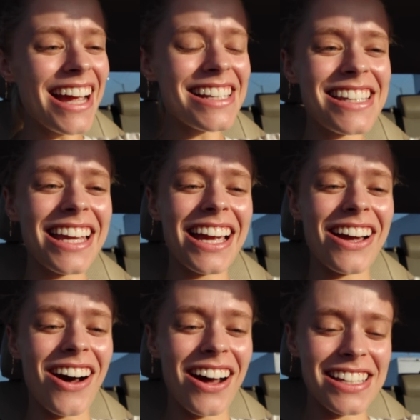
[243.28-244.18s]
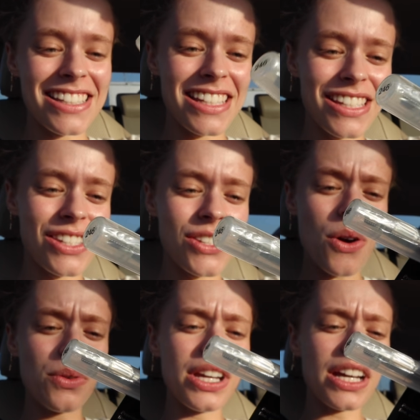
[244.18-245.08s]
Next thing I got is this
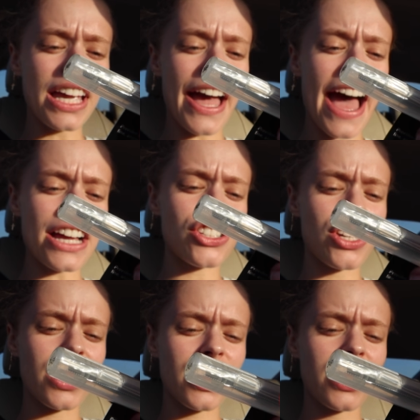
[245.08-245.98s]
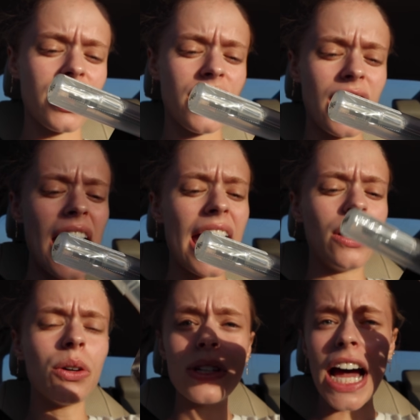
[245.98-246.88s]
Sonia Kashuk
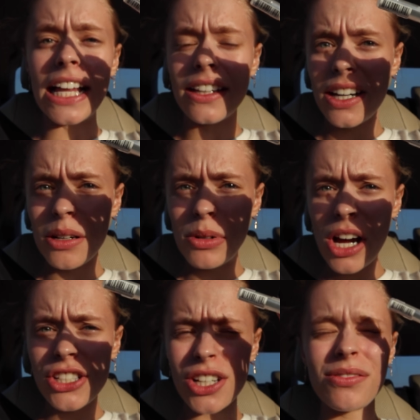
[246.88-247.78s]
angled eyeliner brush.